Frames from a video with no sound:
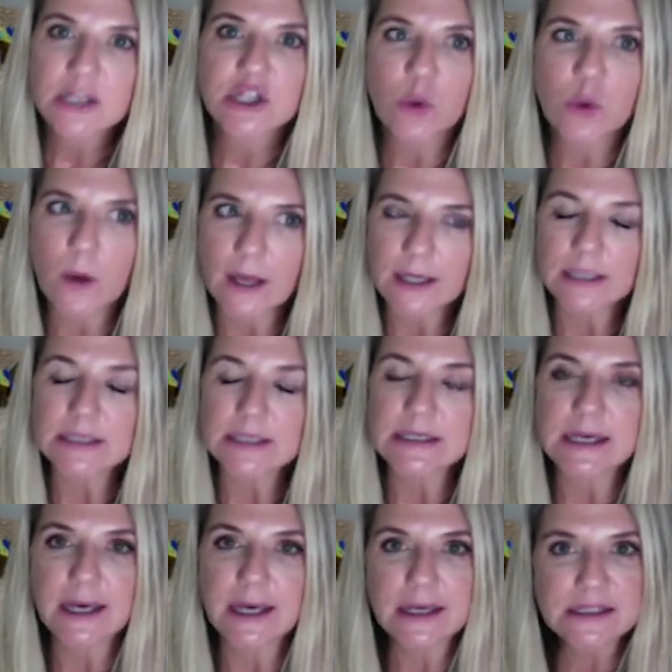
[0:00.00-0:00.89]

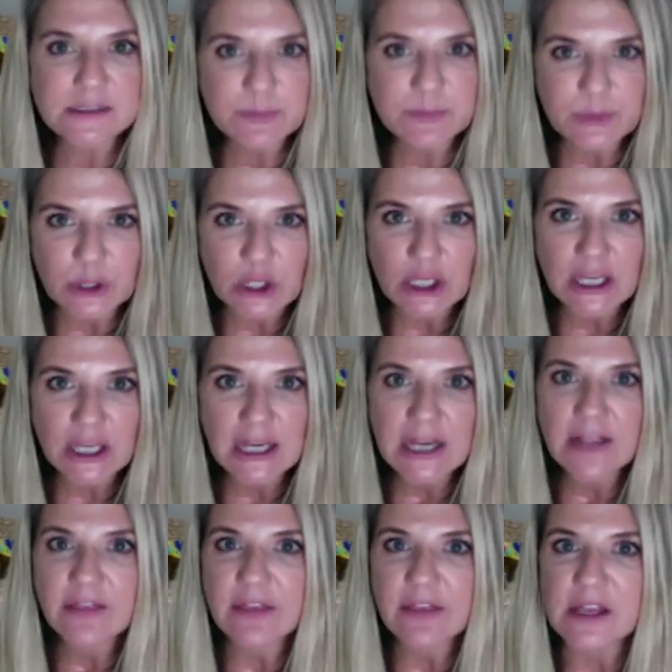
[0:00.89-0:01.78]
twaddle textbook
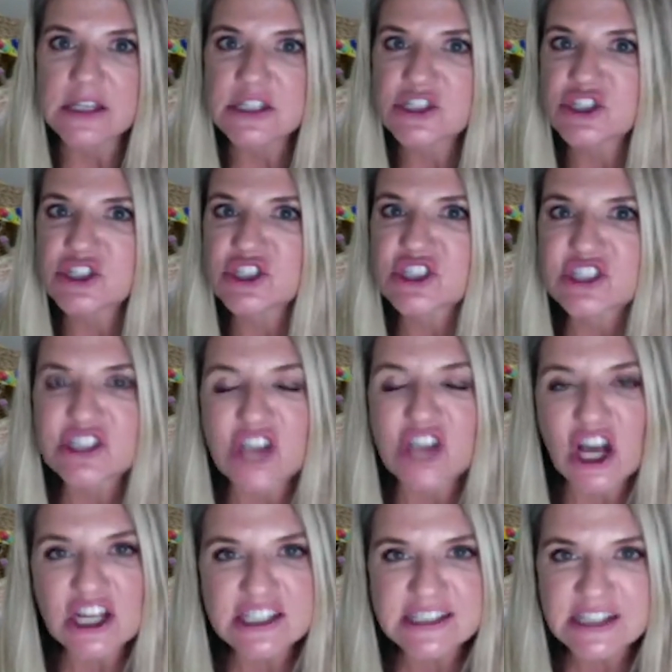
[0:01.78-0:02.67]
that
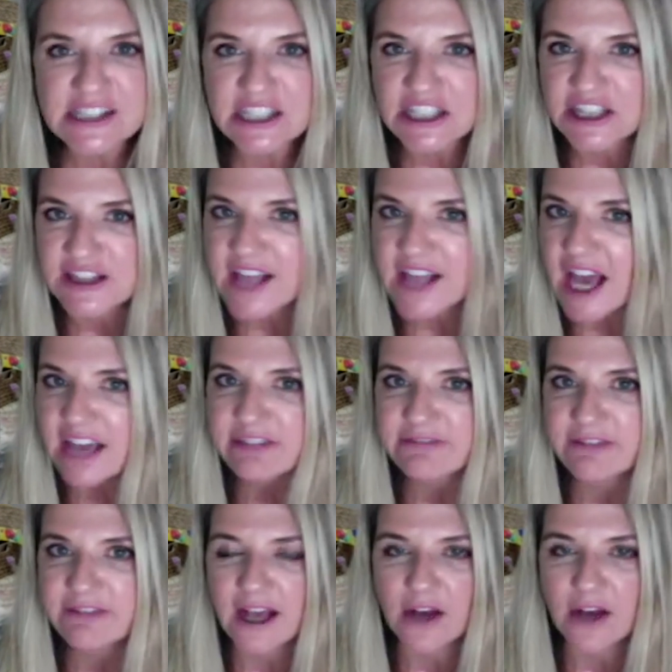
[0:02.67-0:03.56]
sucks the
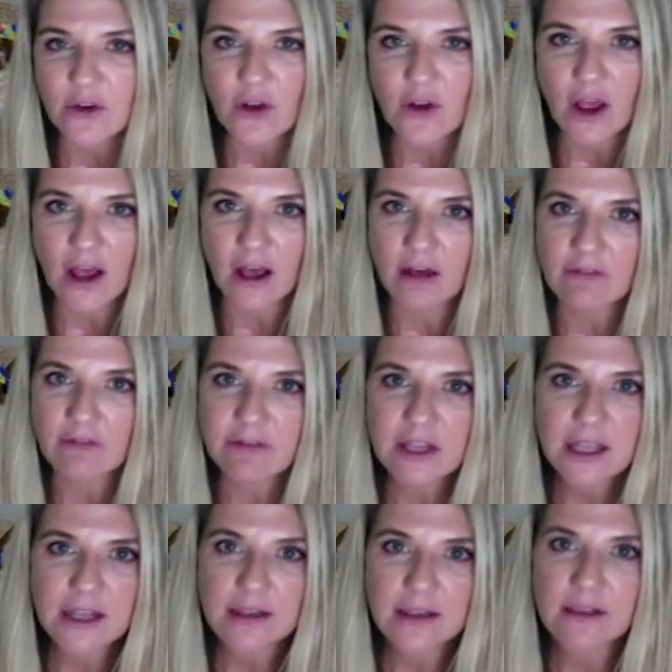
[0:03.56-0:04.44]
life out of